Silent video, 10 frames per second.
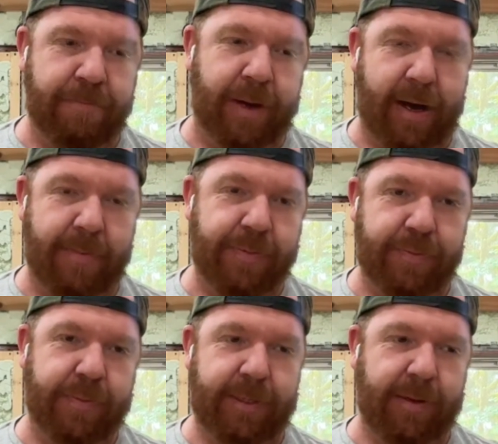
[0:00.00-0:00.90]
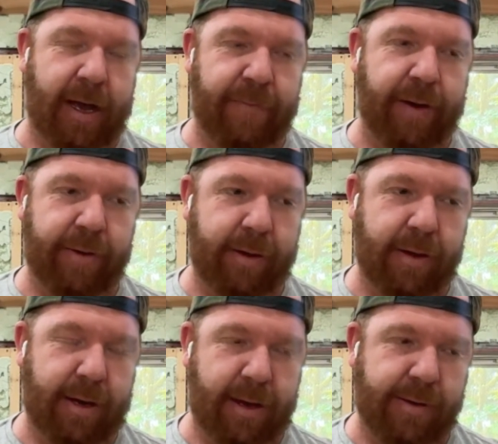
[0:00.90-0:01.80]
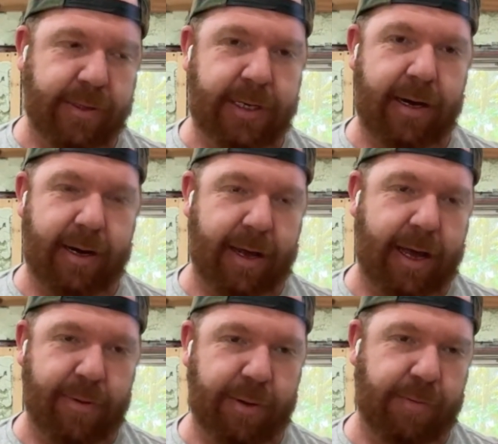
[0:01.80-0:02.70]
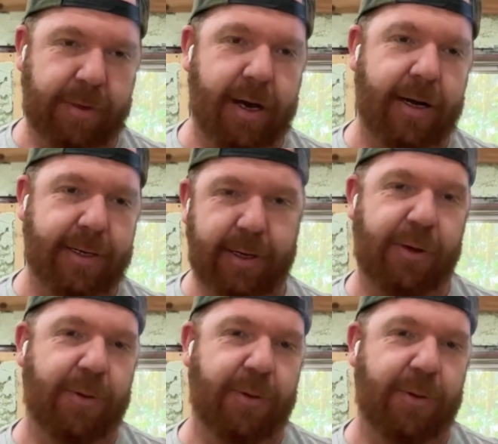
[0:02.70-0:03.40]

Bob's not very good at understanding how to talk to